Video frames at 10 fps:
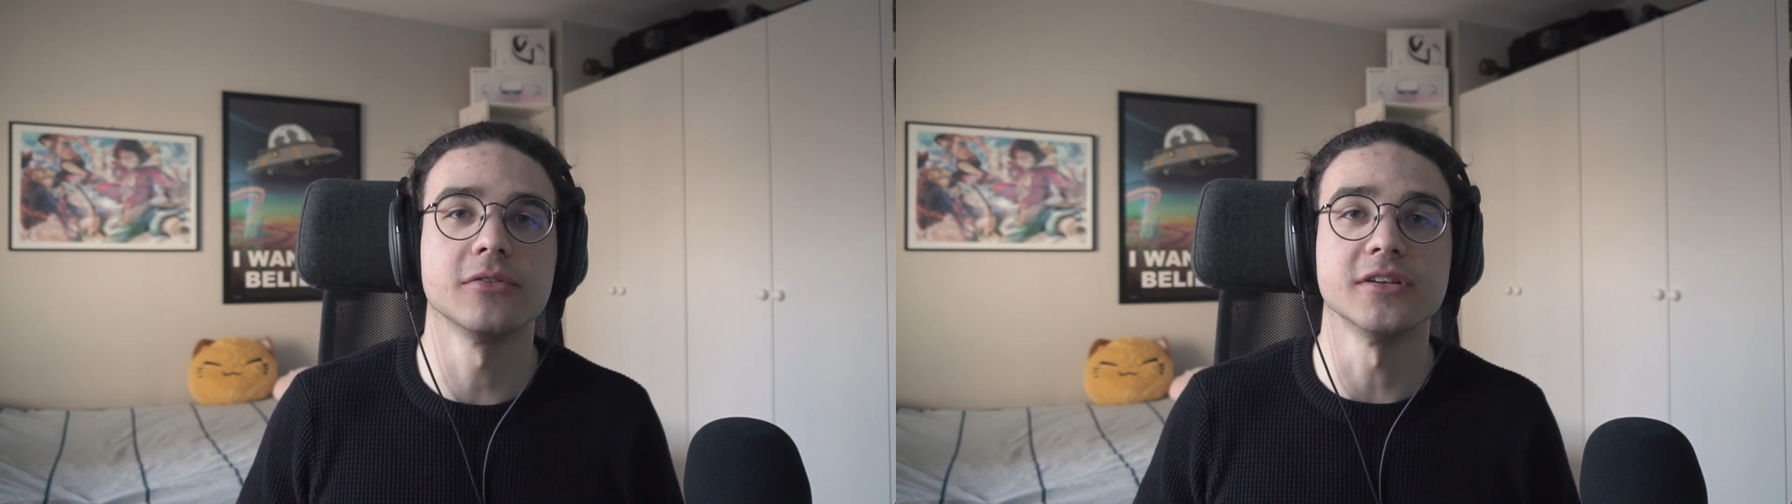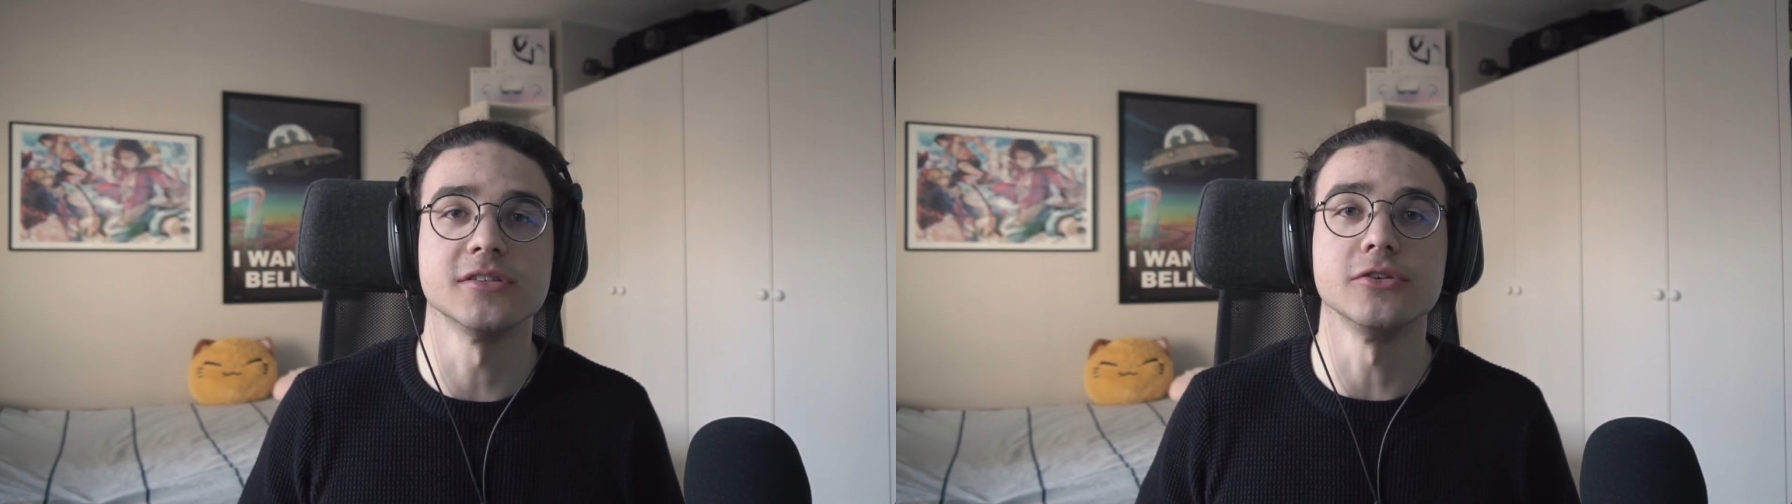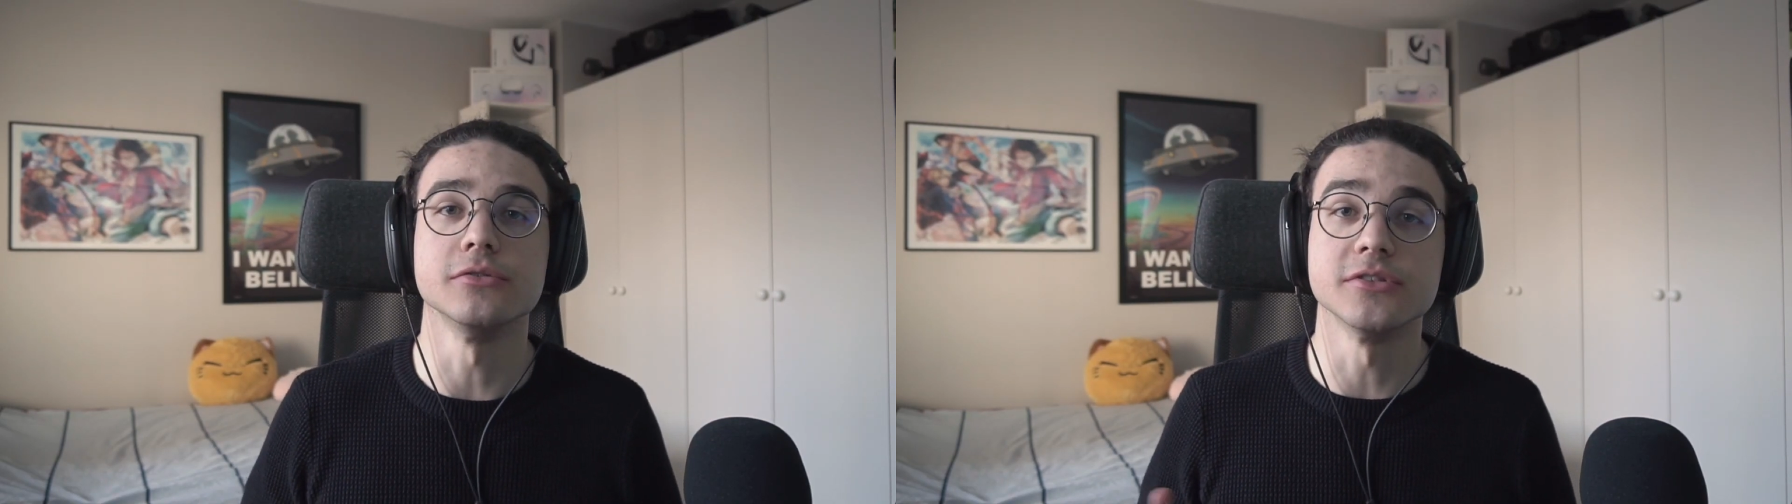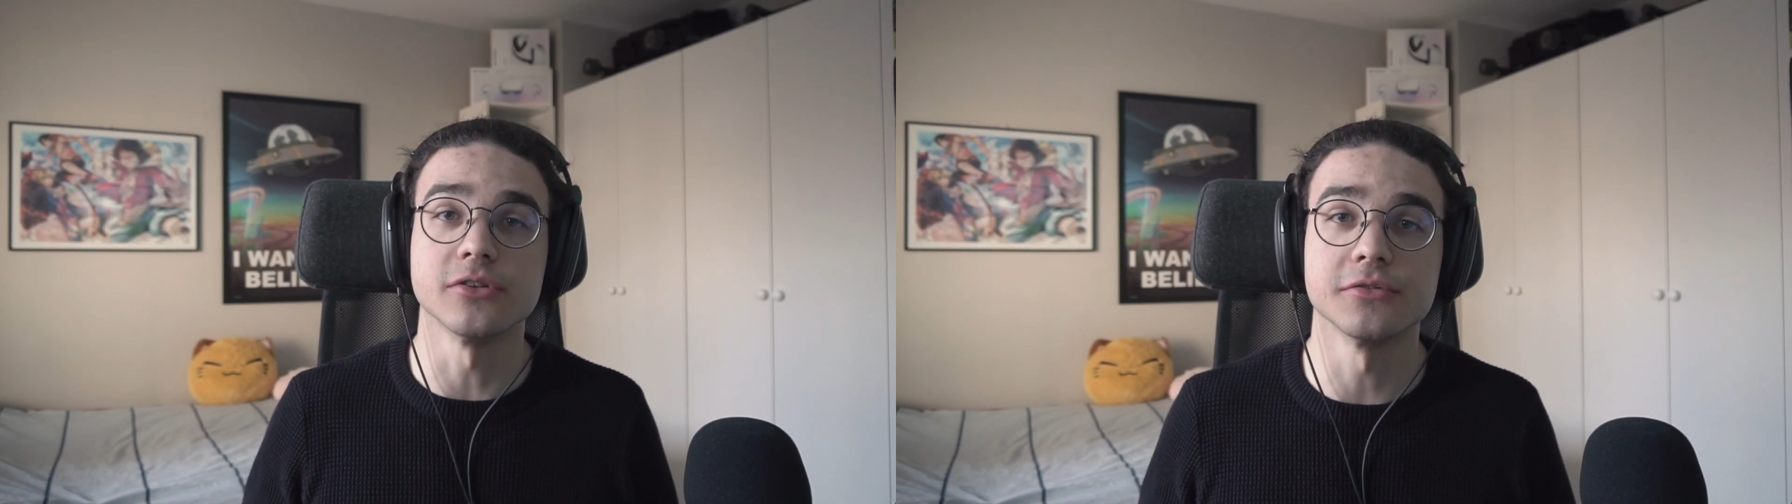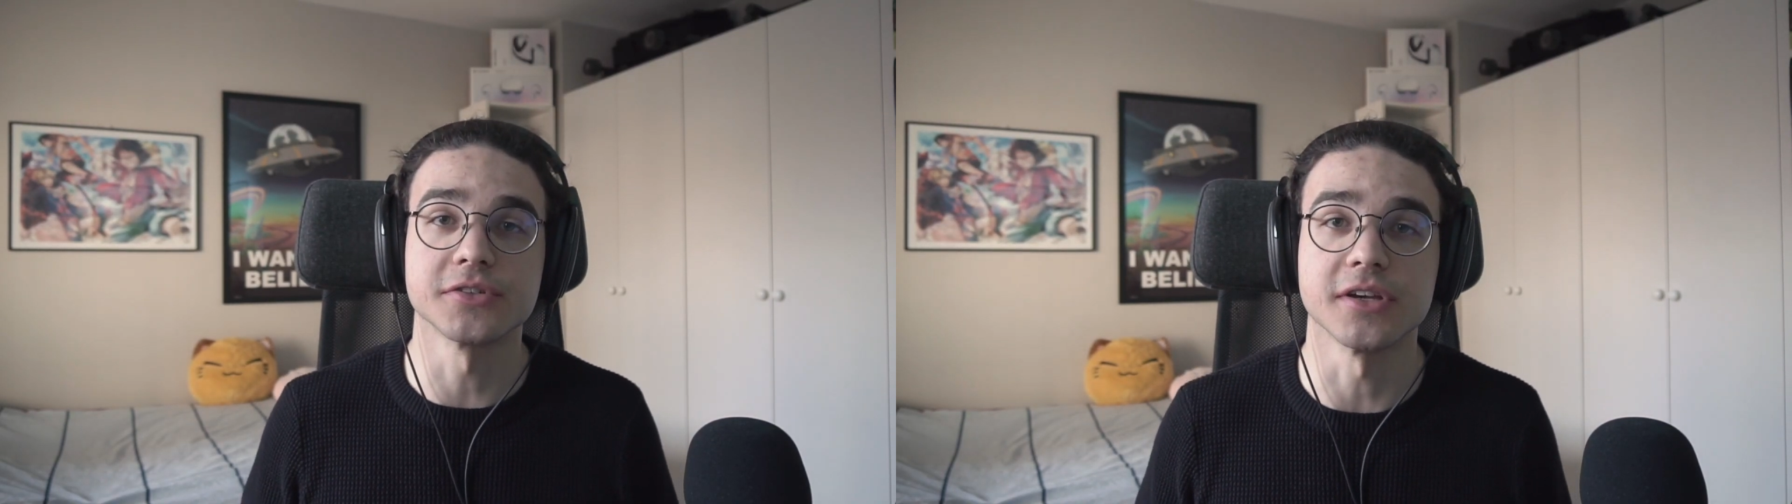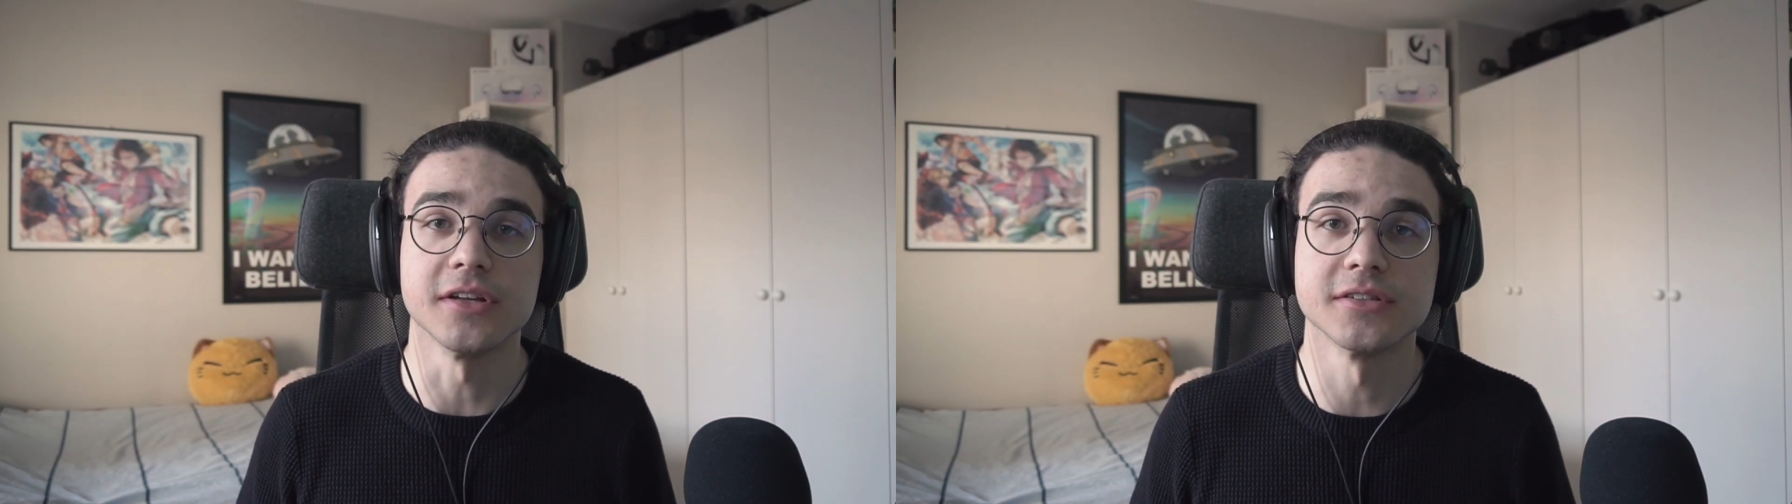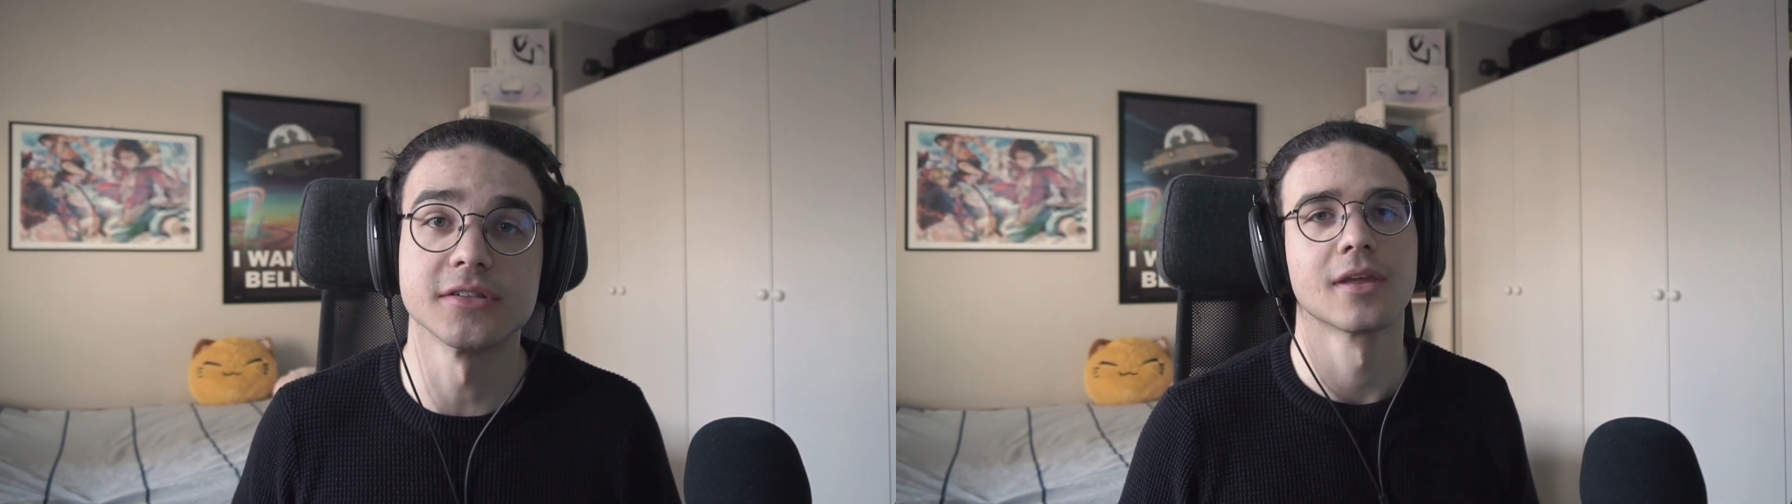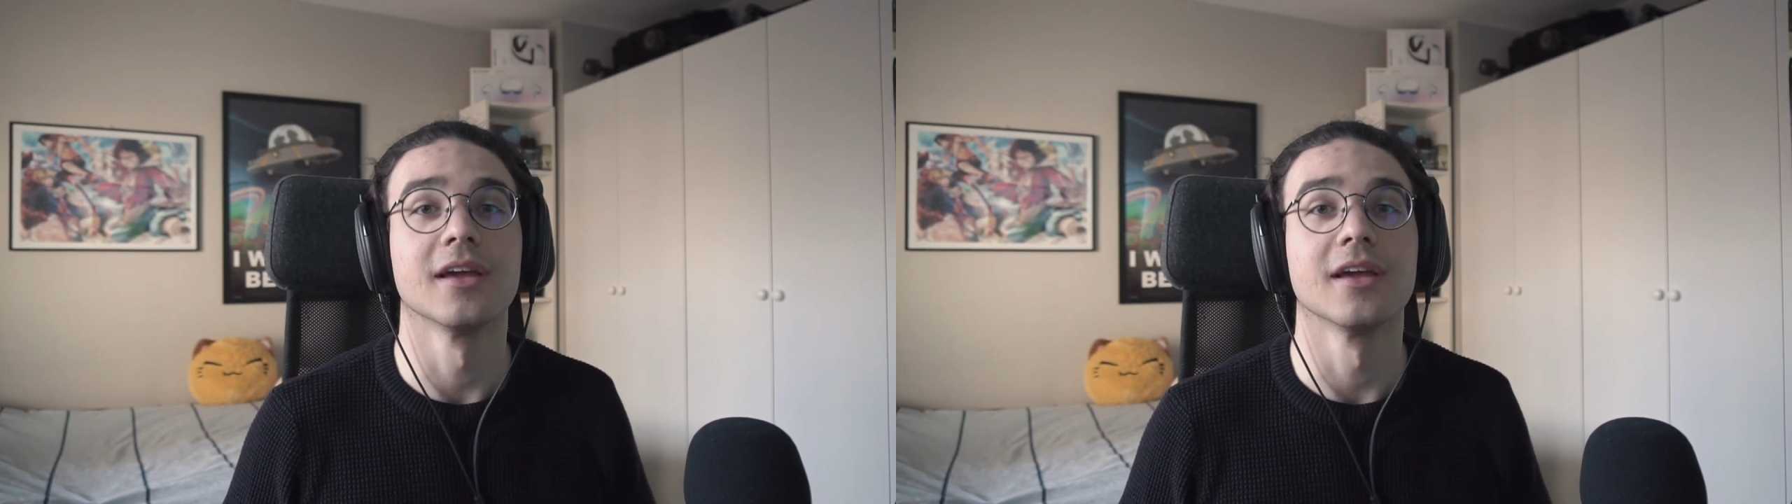these new surf skates.